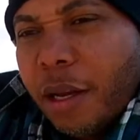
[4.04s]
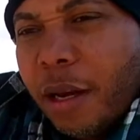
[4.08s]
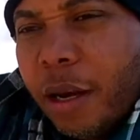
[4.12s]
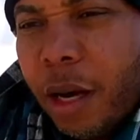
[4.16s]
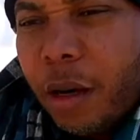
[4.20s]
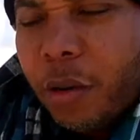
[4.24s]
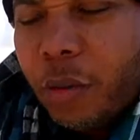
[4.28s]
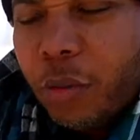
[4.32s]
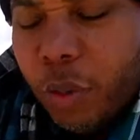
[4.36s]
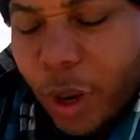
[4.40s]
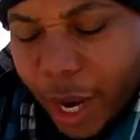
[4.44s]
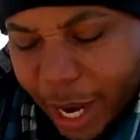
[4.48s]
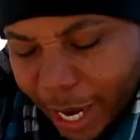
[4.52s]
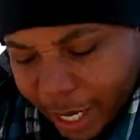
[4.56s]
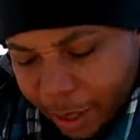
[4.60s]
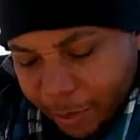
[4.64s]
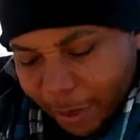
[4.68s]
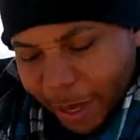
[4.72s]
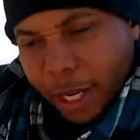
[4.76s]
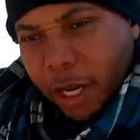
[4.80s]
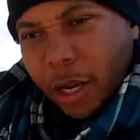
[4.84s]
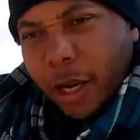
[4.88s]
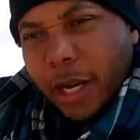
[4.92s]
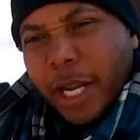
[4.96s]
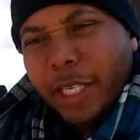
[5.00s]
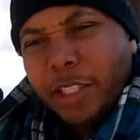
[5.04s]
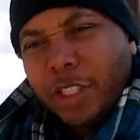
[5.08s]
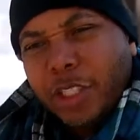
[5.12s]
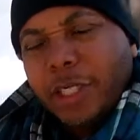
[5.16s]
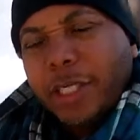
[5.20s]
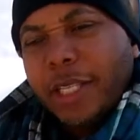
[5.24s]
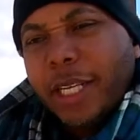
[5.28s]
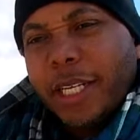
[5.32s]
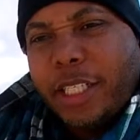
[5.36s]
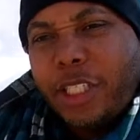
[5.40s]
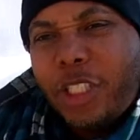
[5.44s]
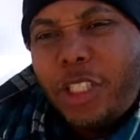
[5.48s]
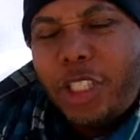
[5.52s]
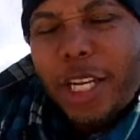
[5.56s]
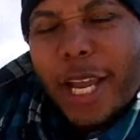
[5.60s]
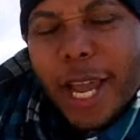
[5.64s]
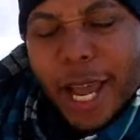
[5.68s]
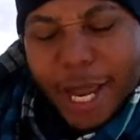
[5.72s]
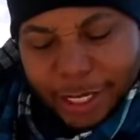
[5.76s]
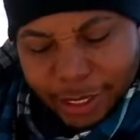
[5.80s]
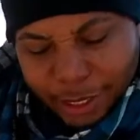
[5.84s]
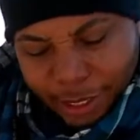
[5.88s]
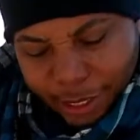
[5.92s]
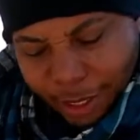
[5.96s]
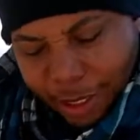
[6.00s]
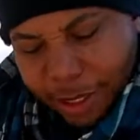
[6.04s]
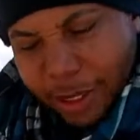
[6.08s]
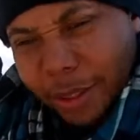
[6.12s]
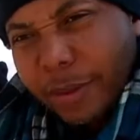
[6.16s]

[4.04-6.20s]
All right, my connection's getting checked,